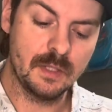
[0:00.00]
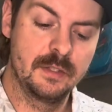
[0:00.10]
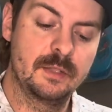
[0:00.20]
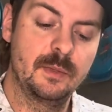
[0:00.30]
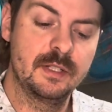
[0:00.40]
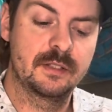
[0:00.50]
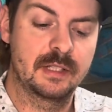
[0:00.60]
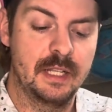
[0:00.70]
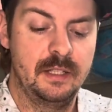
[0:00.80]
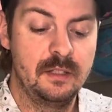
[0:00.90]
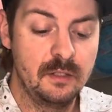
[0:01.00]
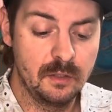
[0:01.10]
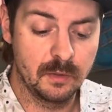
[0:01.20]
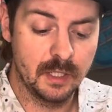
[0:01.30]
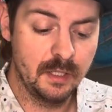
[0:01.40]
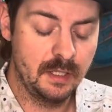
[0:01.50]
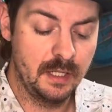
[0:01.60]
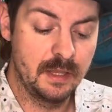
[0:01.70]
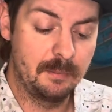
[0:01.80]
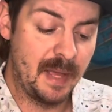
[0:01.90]
This one is slightly newer
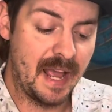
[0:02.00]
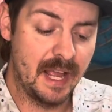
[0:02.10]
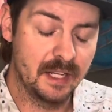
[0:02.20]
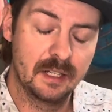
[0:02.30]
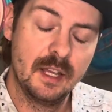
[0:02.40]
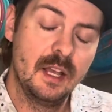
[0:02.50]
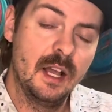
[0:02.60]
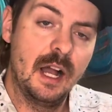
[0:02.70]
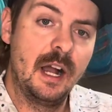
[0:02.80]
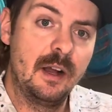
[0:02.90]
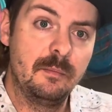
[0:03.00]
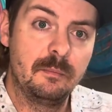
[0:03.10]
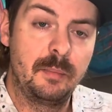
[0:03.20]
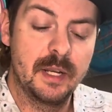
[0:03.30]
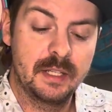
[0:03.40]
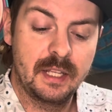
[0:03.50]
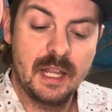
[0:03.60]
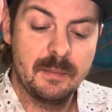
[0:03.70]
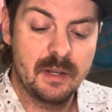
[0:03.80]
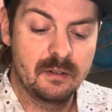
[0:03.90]
in the bag, but
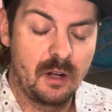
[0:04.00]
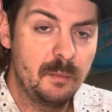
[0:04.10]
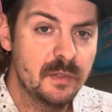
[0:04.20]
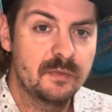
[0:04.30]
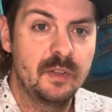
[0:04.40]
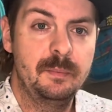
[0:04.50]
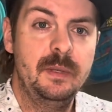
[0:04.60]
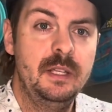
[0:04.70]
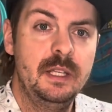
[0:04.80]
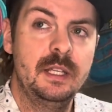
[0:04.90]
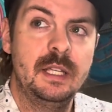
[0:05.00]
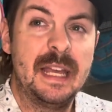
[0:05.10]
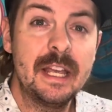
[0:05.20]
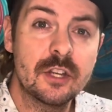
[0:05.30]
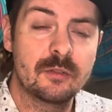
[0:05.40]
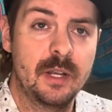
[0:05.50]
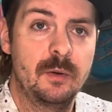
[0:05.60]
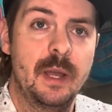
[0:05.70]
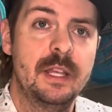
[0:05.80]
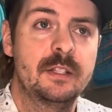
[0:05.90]
came out almost flippy-ish right
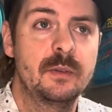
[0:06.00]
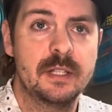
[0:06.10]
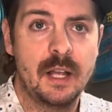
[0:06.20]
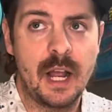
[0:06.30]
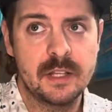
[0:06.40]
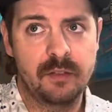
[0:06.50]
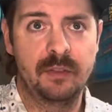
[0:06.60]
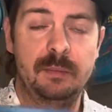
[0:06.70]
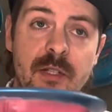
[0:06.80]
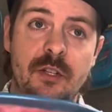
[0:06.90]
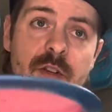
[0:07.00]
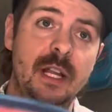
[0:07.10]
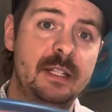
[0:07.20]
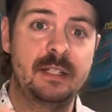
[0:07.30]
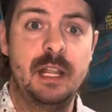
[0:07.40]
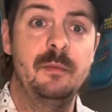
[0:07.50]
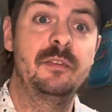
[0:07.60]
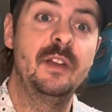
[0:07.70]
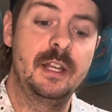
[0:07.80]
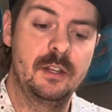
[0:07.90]
away. So it's a hyzer flip to straight, stable
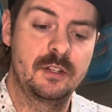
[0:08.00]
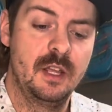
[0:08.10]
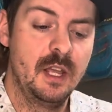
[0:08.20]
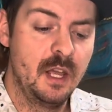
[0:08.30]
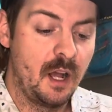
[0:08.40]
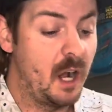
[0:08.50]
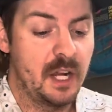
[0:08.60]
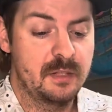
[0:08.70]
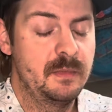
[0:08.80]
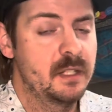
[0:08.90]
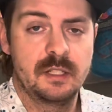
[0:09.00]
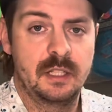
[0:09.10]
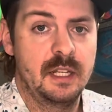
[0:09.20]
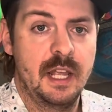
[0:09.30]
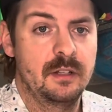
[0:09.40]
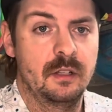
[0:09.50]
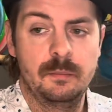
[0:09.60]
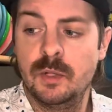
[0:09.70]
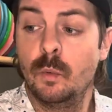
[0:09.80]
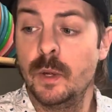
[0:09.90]
finish. Awesome disc and can handle a
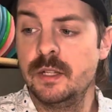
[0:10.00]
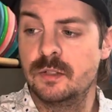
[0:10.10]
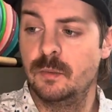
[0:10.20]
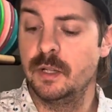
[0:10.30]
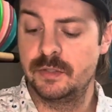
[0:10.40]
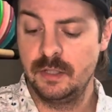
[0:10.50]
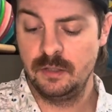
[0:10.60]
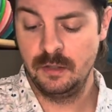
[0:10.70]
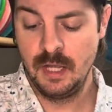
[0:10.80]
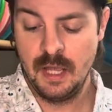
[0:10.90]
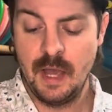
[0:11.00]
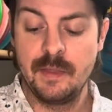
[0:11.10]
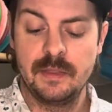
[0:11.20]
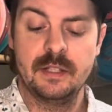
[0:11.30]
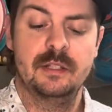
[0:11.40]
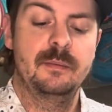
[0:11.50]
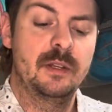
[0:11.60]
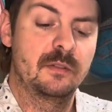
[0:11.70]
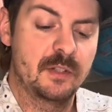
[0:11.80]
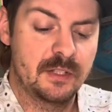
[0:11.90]
bit of wind as well too. And then this is my
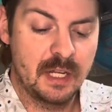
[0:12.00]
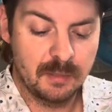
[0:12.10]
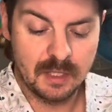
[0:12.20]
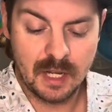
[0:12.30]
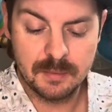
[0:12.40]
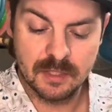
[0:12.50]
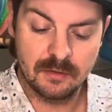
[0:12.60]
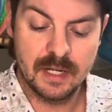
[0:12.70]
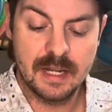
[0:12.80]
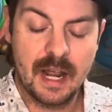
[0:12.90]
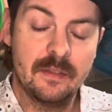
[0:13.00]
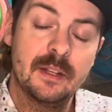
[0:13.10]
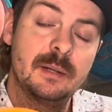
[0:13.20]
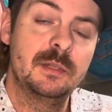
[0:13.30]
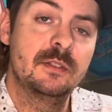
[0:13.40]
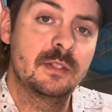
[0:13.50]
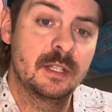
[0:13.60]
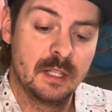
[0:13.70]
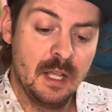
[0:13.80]
overstable option right now that I'm using.